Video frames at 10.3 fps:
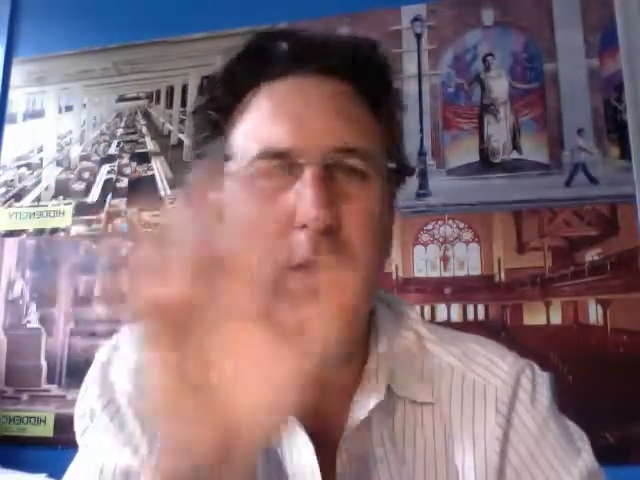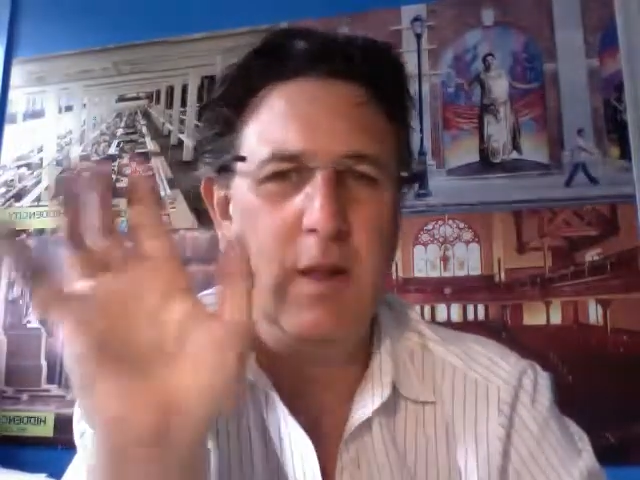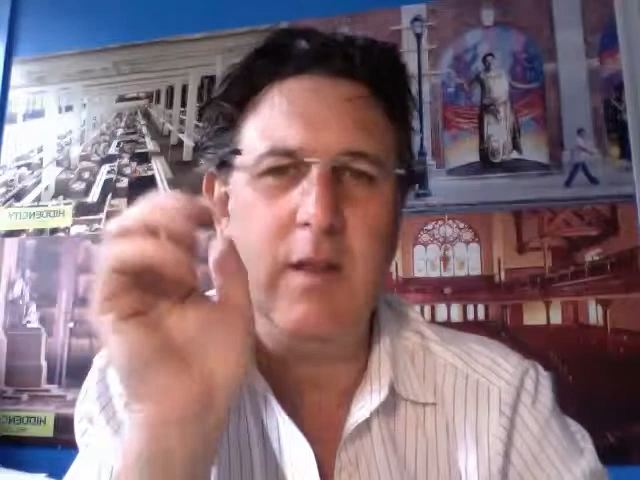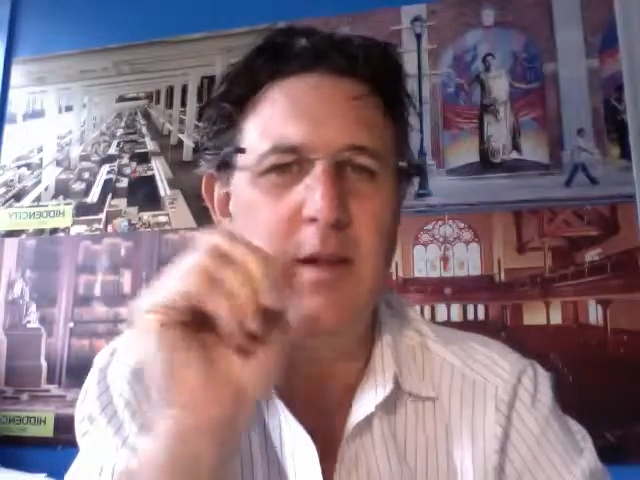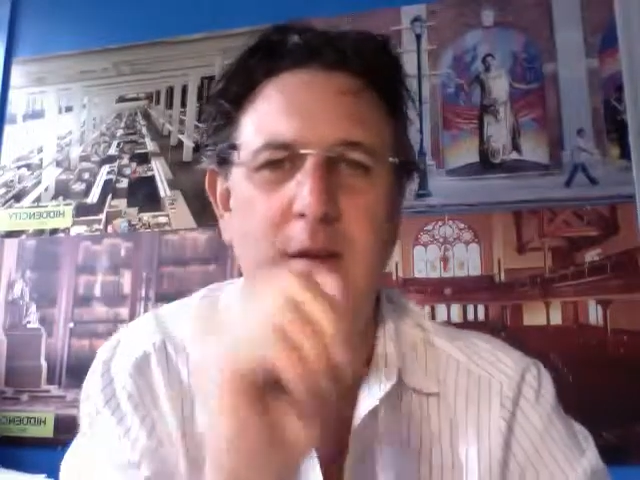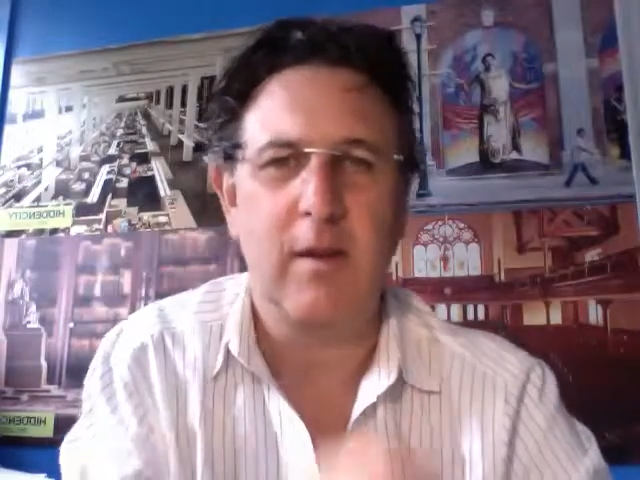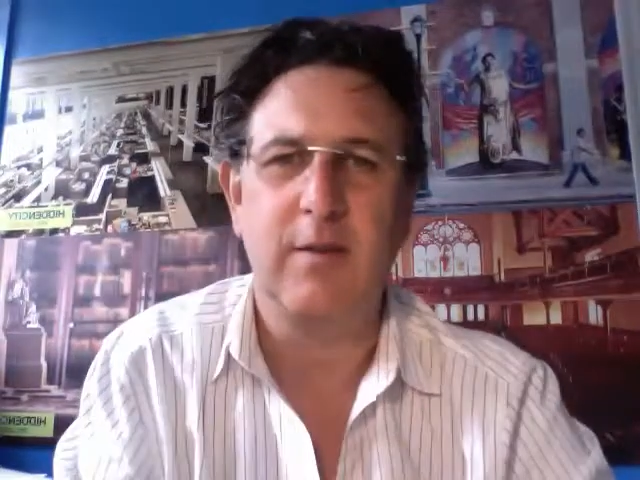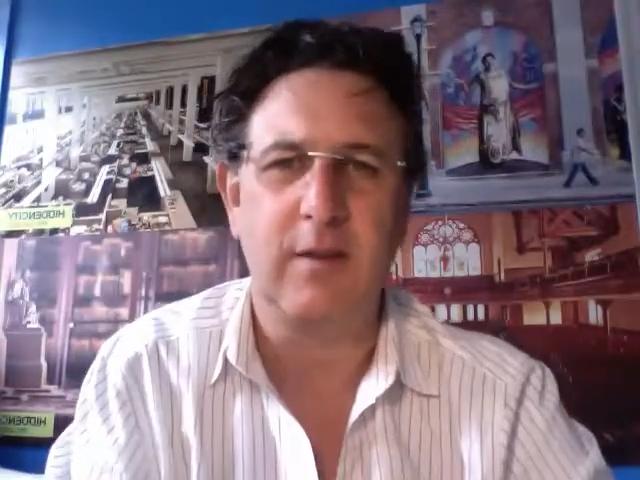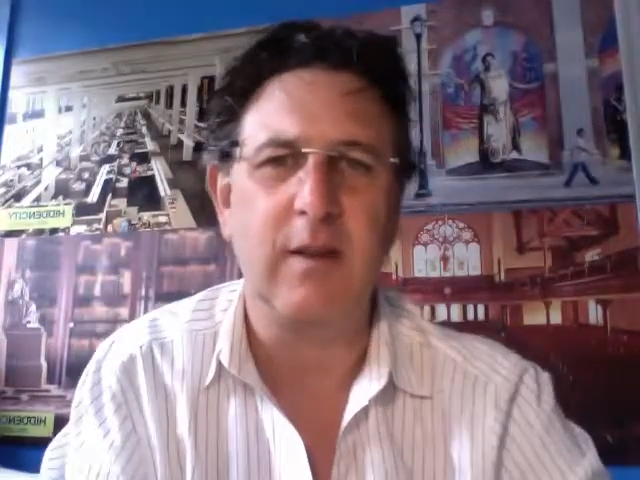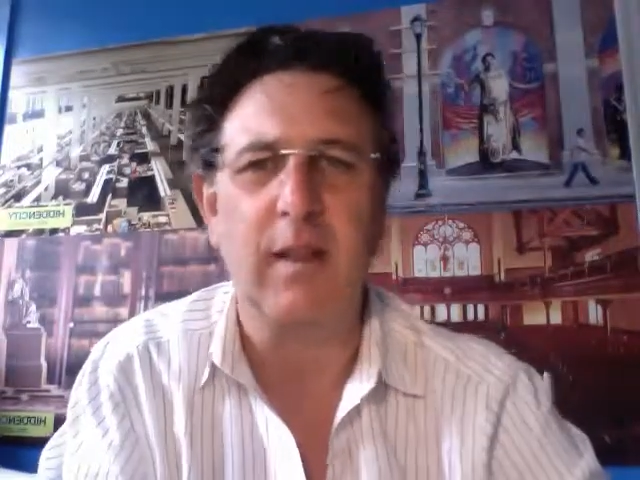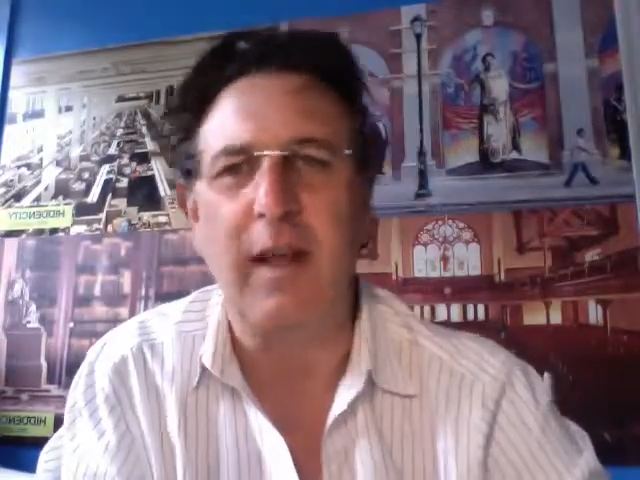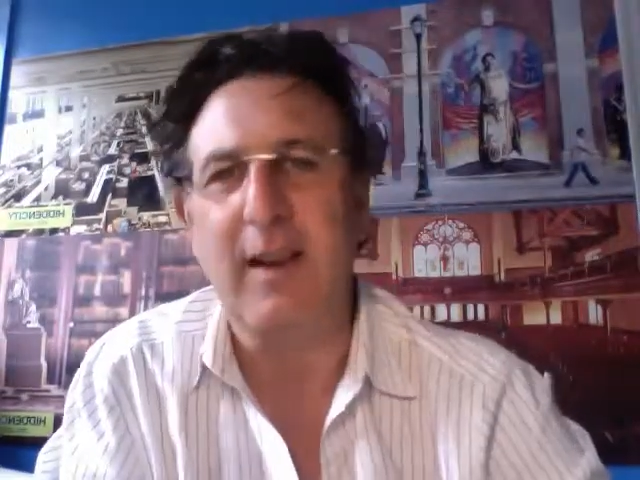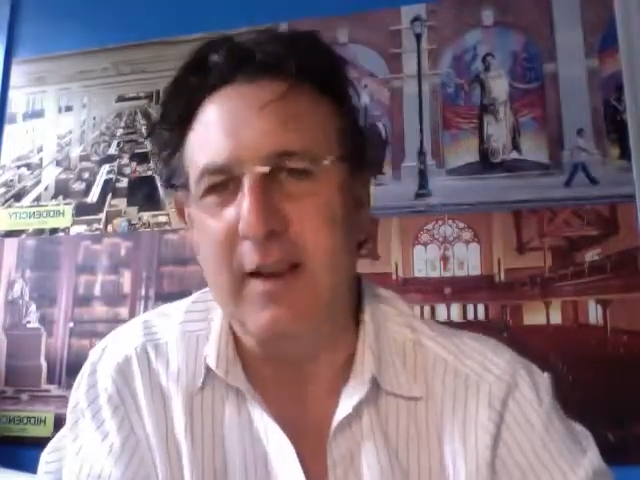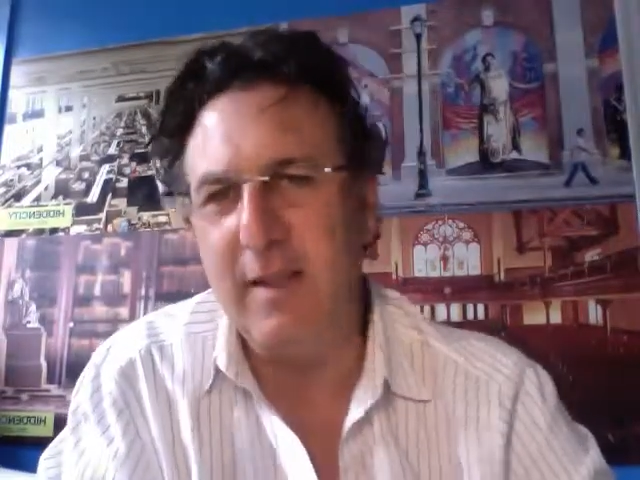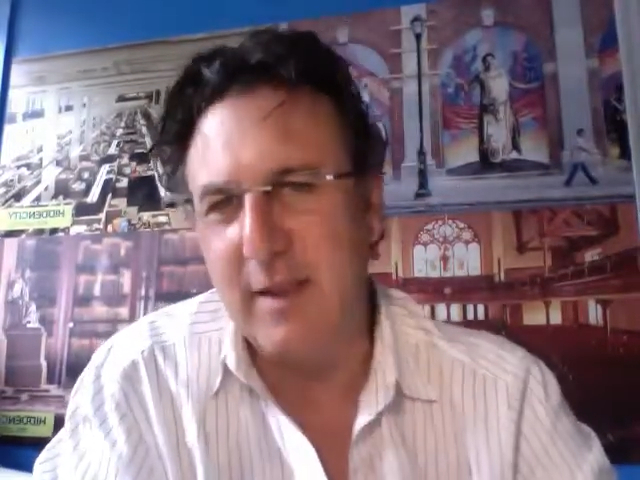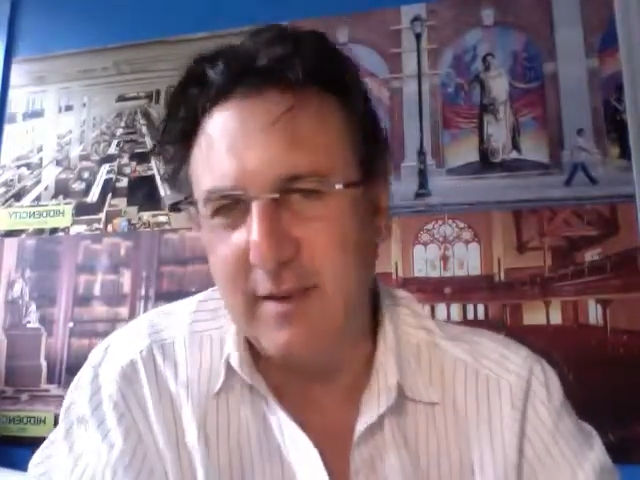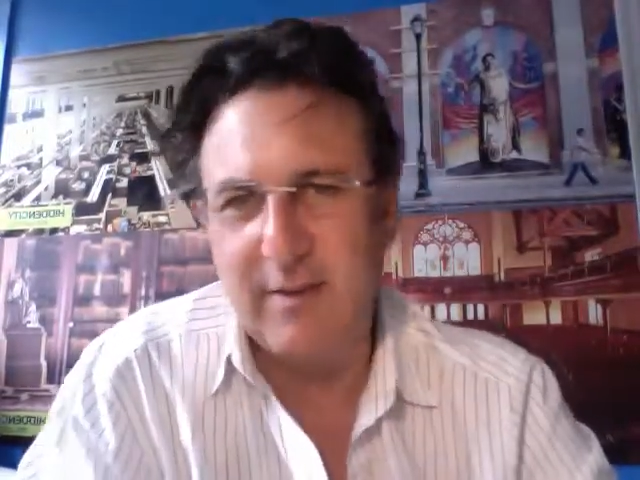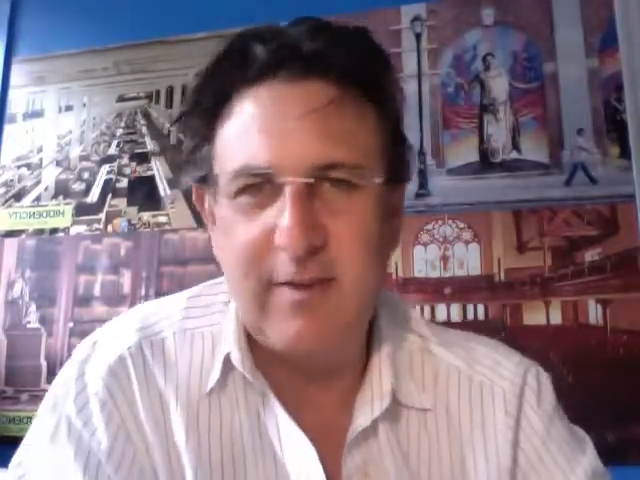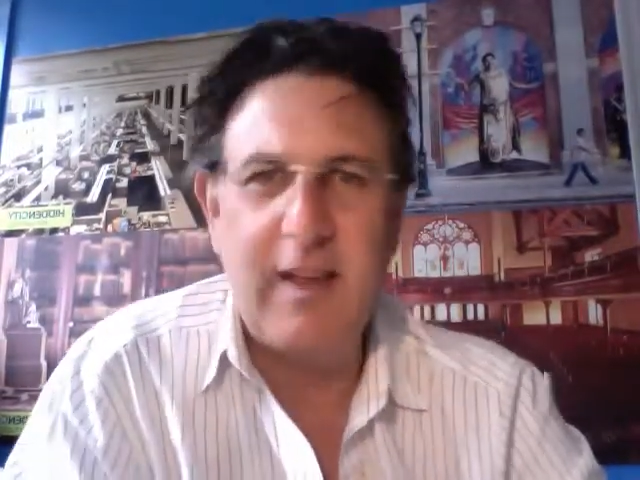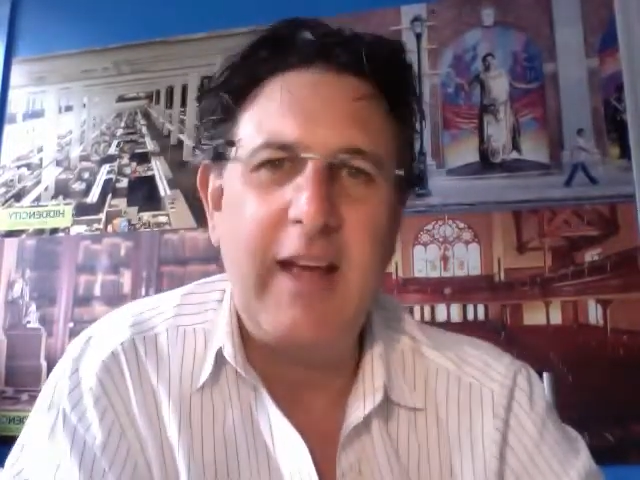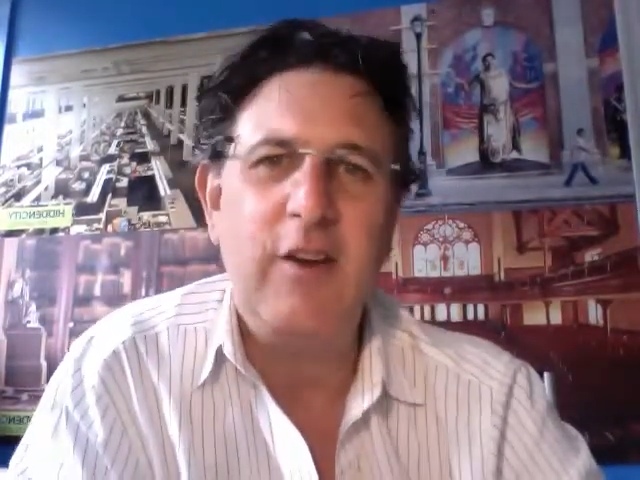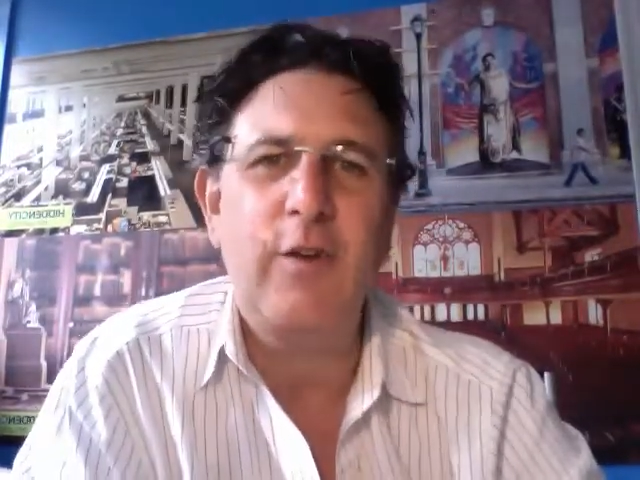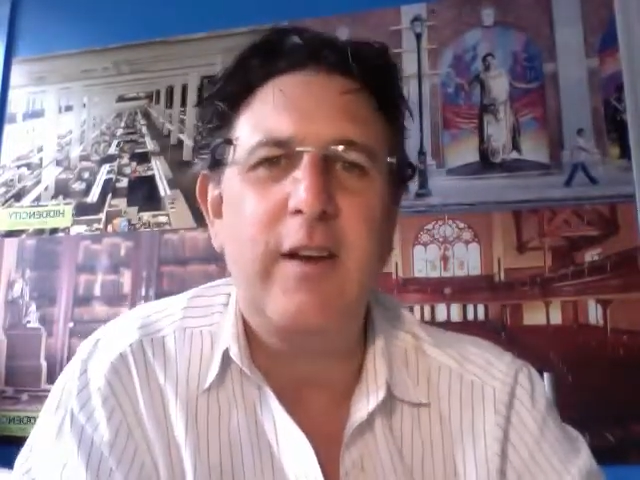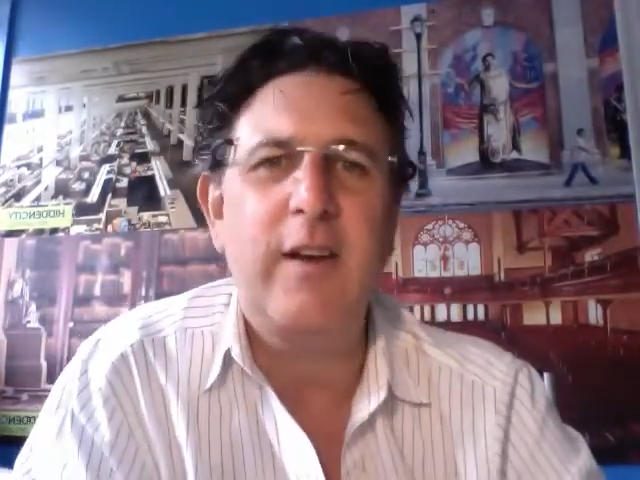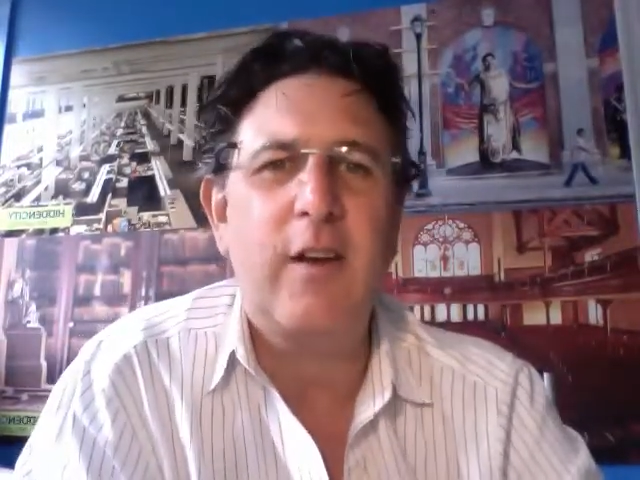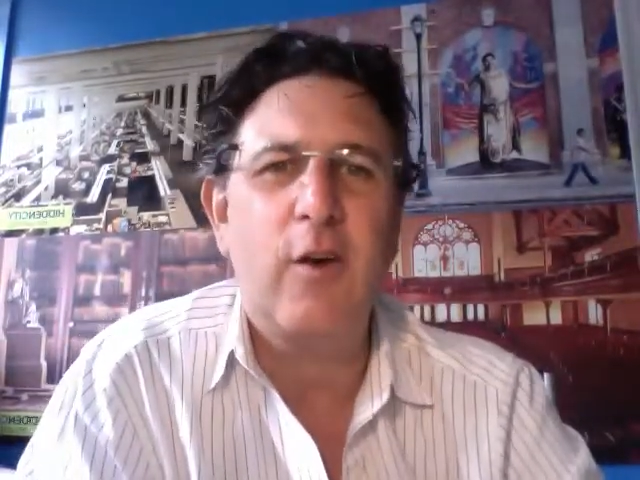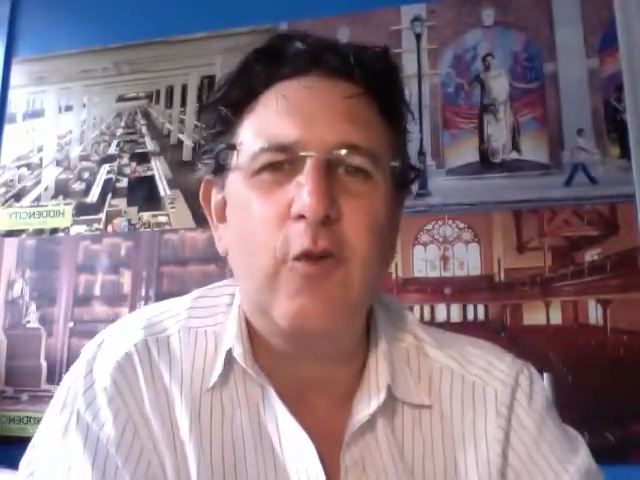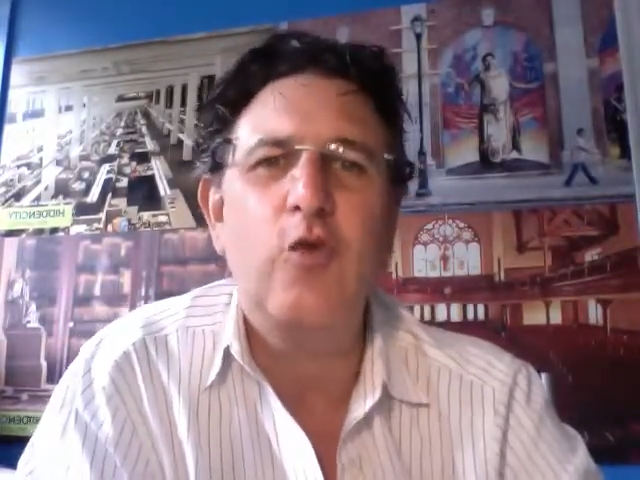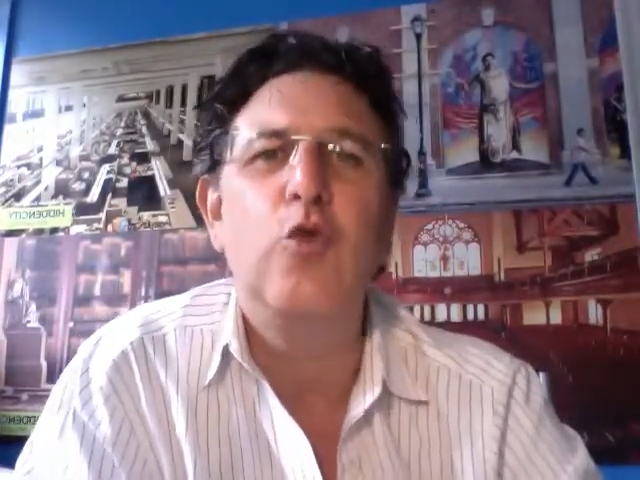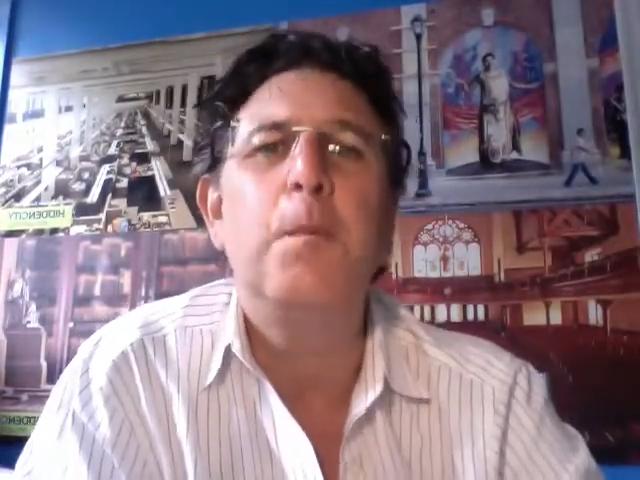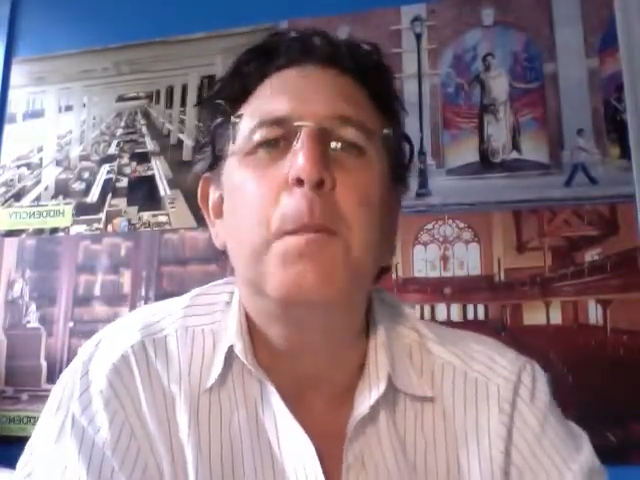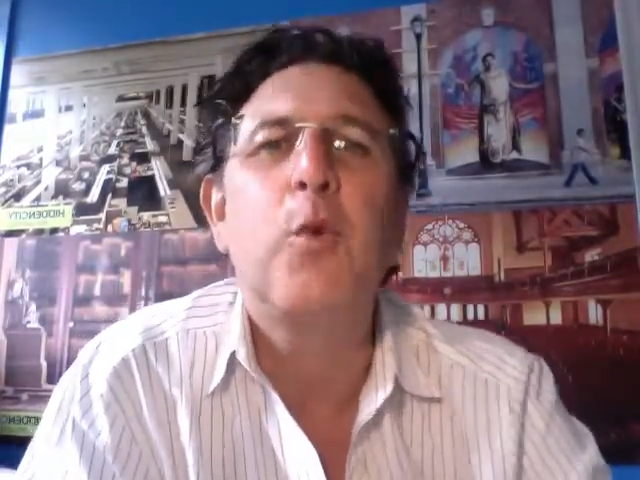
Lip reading: really doesn't like this, and you can go to